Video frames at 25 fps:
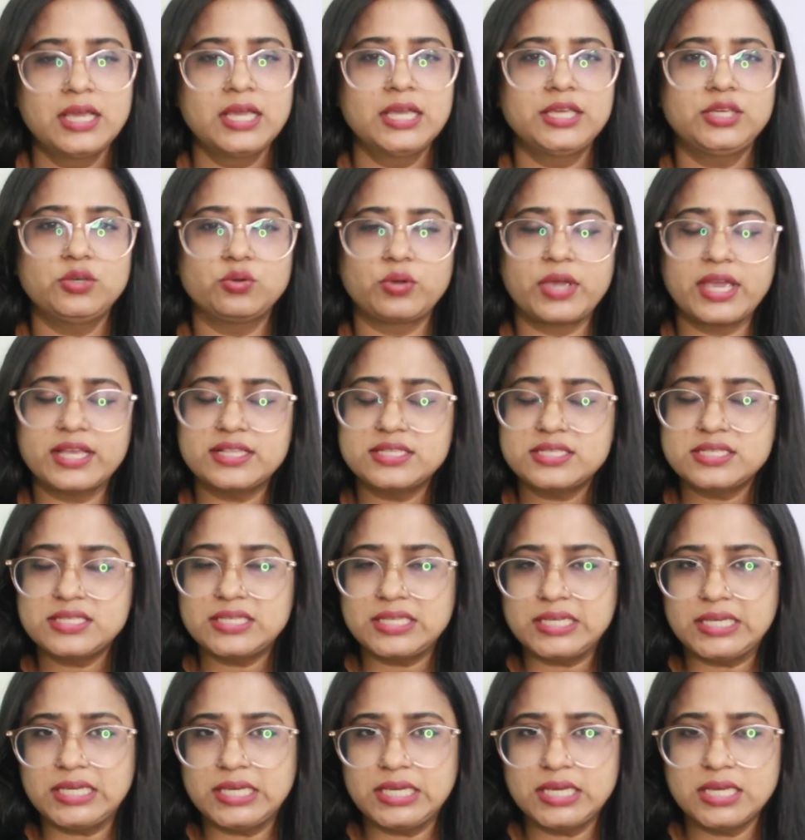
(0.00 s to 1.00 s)
You can
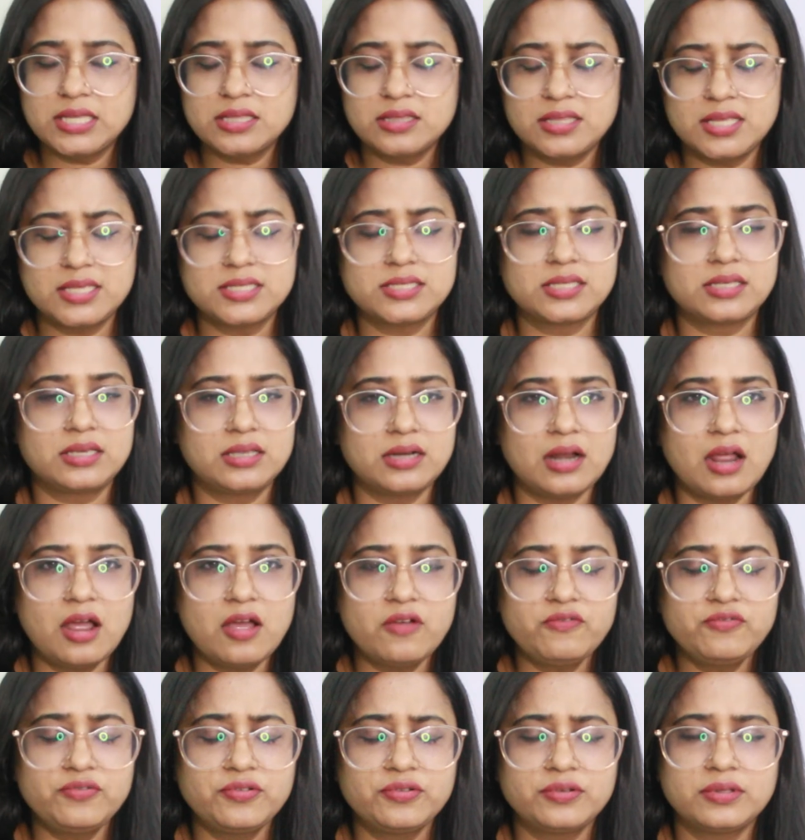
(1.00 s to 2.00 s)
see this
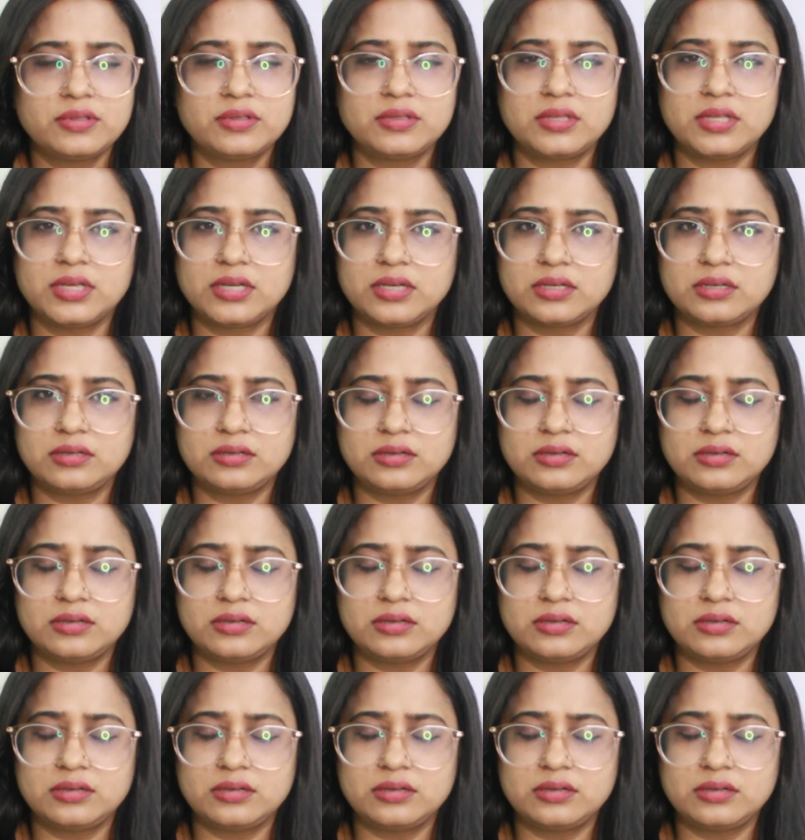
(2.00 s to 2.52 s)
graph, the